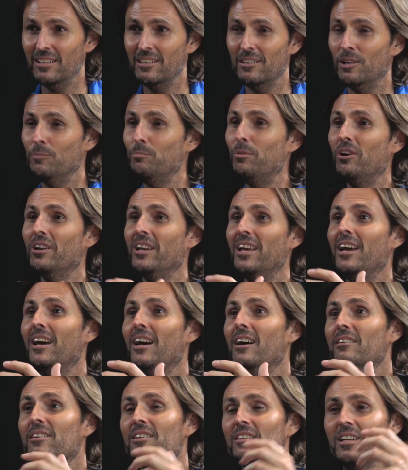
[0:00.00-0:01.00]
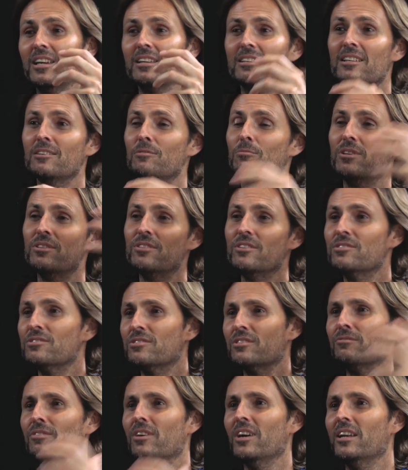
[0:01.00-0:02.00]
upon our connecting with this
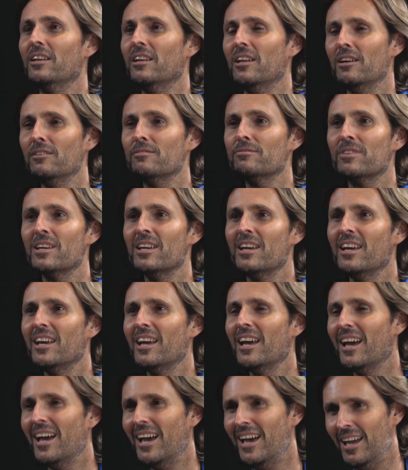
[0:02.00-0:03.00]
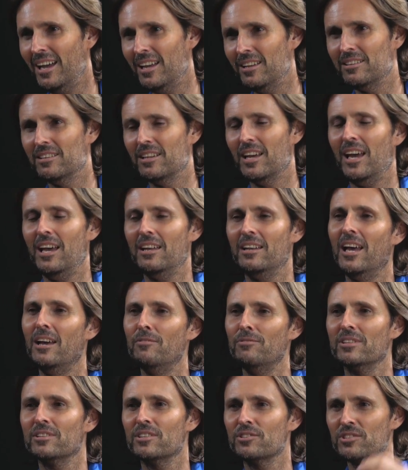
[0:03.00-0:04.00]
divine love wow. and, and
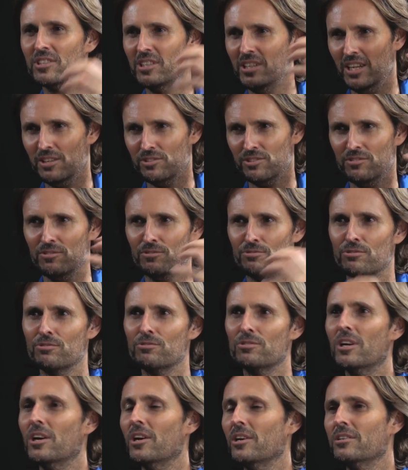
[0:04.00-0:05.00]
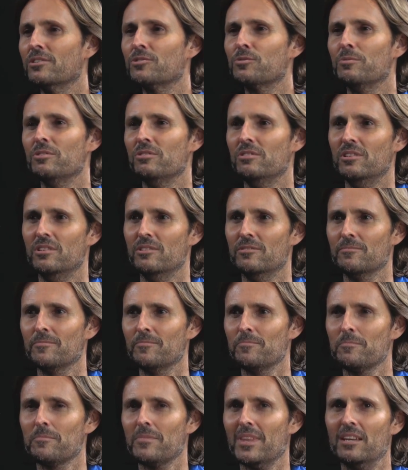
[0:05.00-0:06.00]
having this connection through the Holy Spirit. Mm.
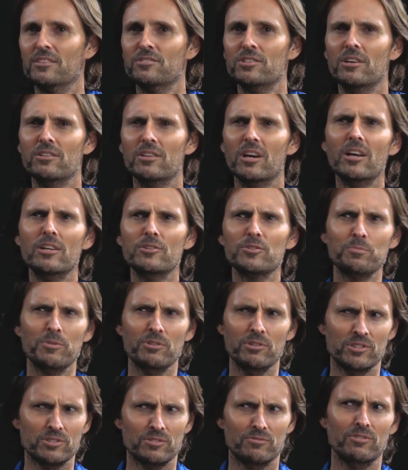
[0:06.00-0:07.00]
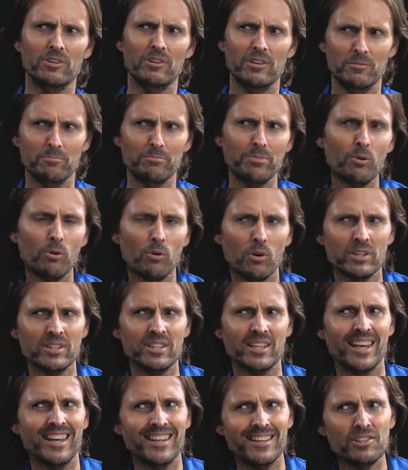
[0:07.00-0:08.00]
So the Holy Spirit is a very
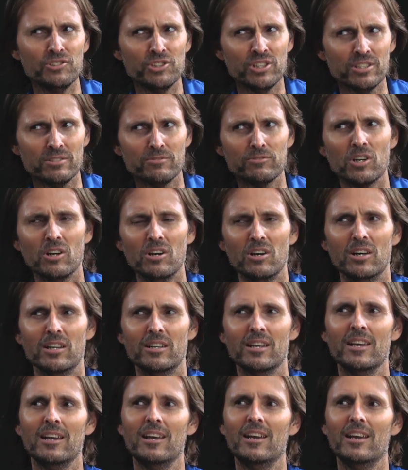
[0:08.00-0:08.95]
important energy of God,